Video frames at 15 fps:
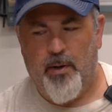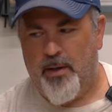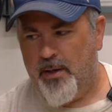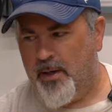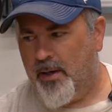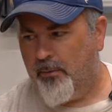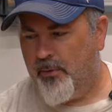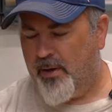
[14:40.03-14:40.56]
and
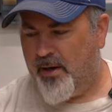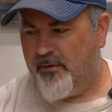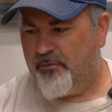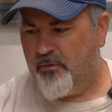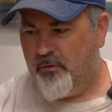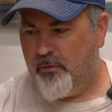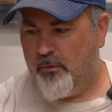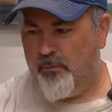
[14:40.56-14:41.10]
then I would have
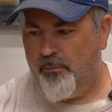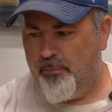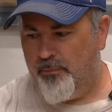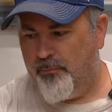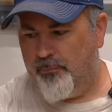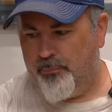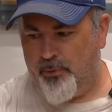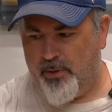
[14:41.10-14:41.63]
to
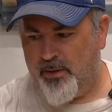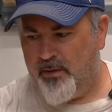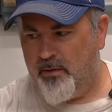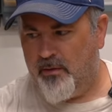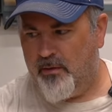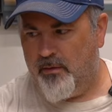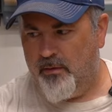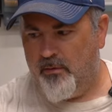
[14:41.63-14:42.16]

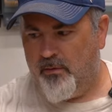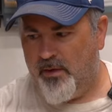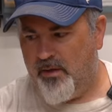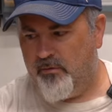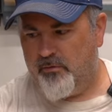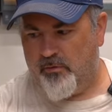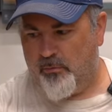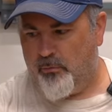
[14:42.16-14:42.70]
bring the
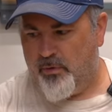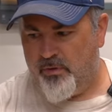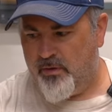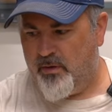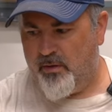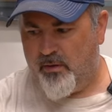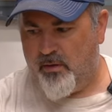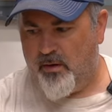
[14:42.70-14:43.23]
laser
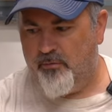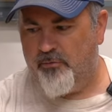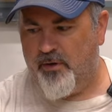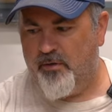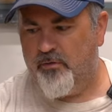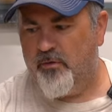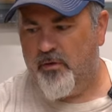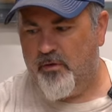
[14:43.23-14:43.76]
within the
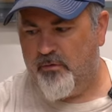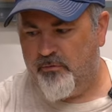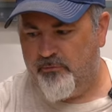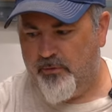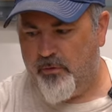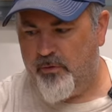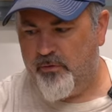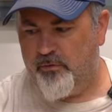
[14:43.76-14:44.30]
confines of this,
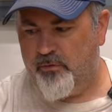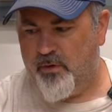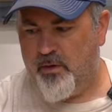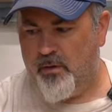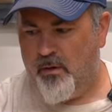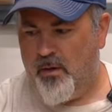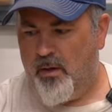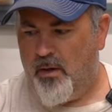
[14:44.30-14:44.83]
focus
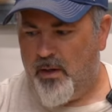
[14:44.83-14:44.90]
it,